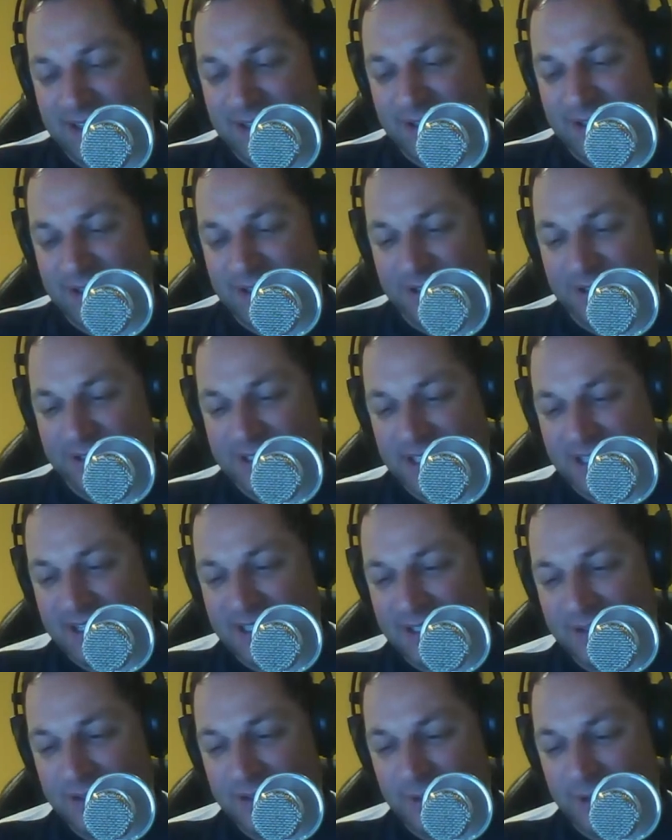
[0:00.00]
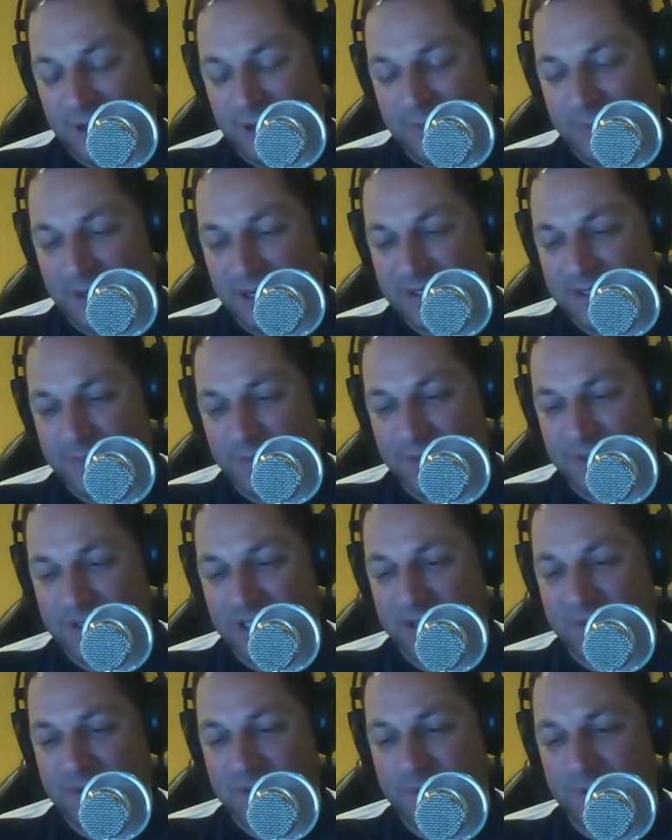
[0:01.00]
other news out there? A possible
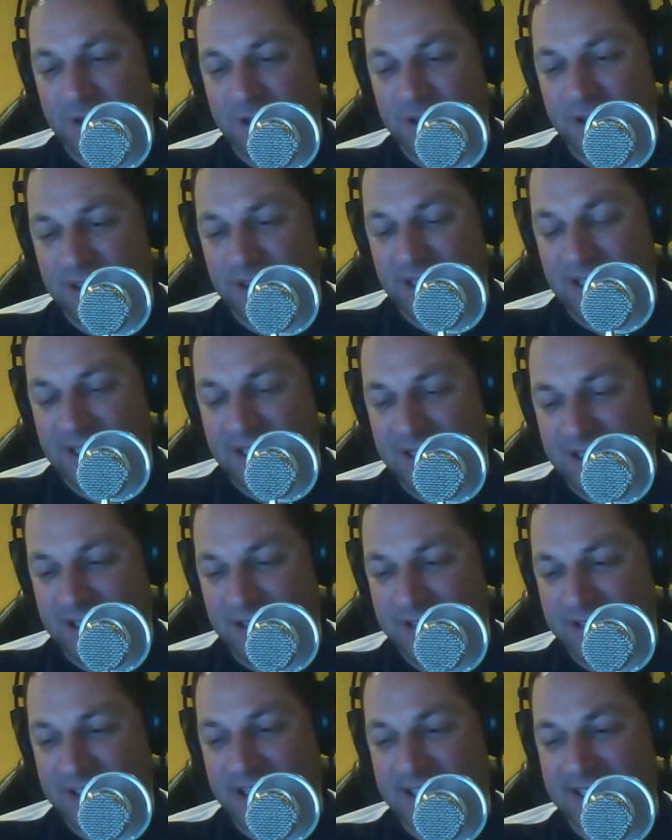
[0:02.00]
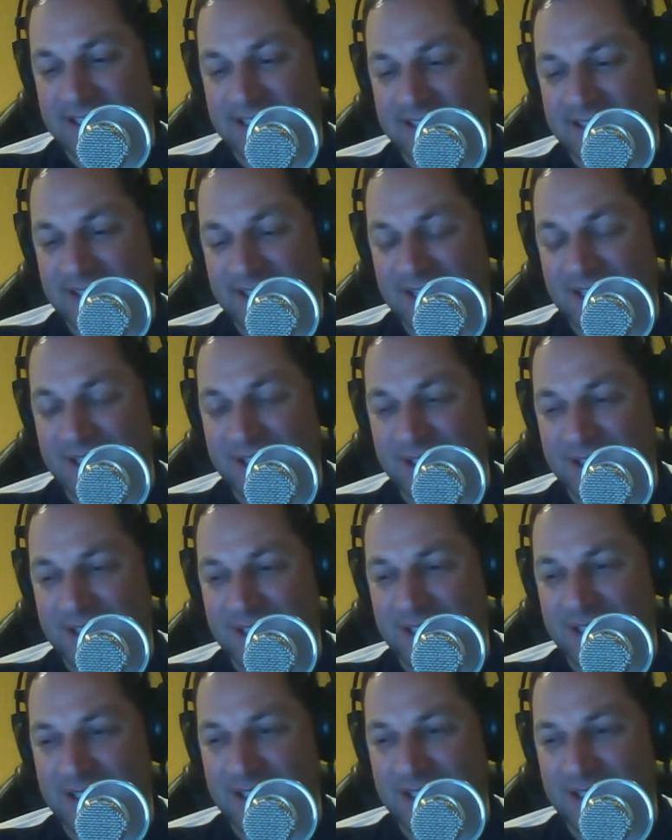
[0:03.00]
James McCarthy contract extension?